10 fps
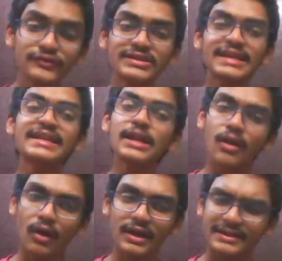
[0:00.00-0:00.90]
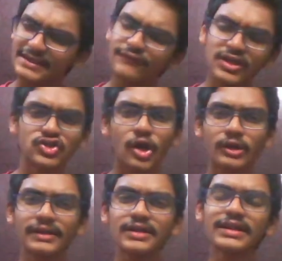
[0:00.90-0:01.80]
see in a longer, say for a
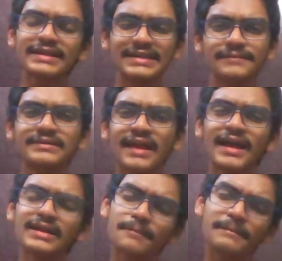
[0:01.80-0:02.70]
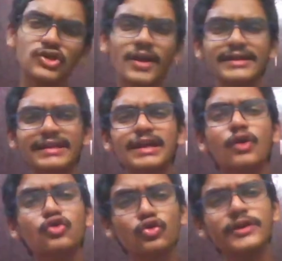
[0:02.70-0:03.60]
shorter run, it seems that majority
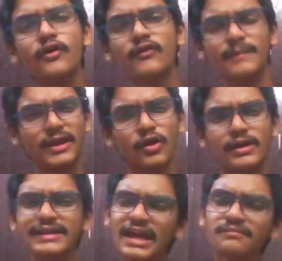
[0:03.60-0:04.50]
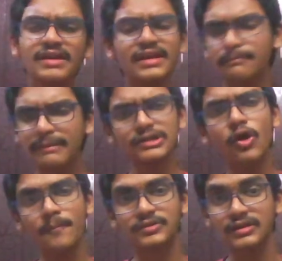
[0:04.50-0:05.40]
ruling over minority can be a better
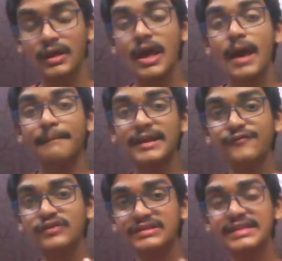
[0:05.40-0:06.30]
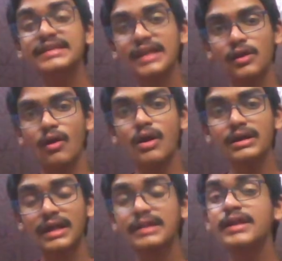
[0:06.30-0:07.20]
option. But if we see in the
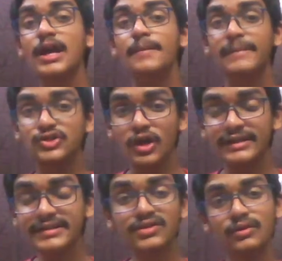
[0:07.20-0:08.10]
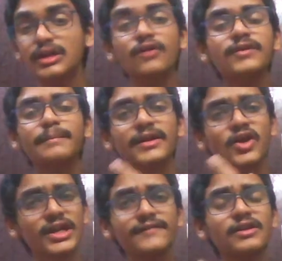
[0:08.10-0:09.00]
long run, majority ruling of the
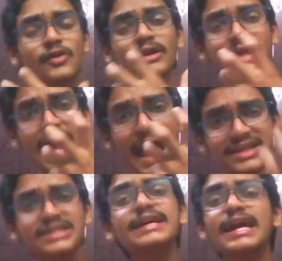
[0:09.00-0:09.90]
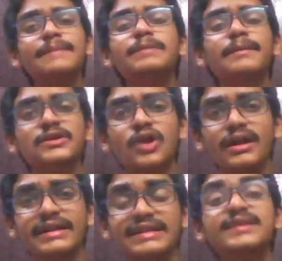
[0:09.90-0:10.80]
minority will not actually help the
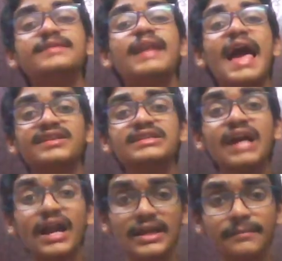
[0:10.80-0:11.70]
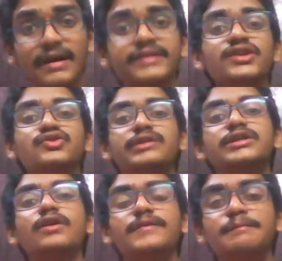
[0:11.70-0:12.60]
majority. This will actually undermine the
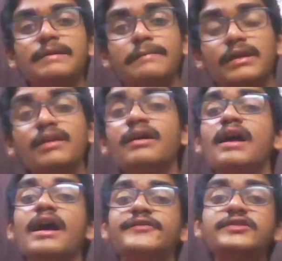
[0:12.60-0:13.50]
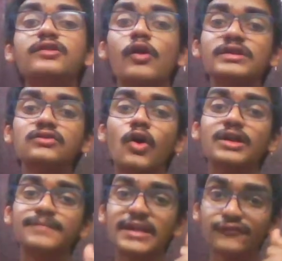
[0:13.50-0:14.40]
unity of the people. This will also
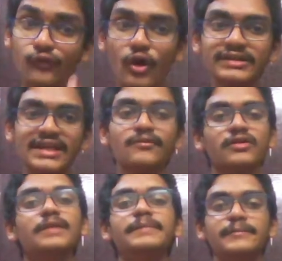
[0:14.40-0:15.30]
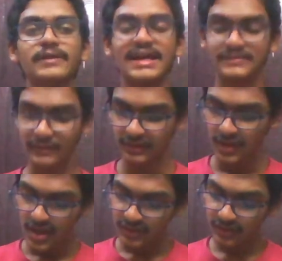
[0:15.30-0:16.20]
cause many wars among the people as well.
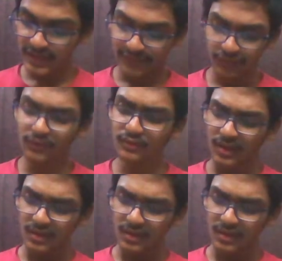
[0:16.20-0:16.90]
So therefore,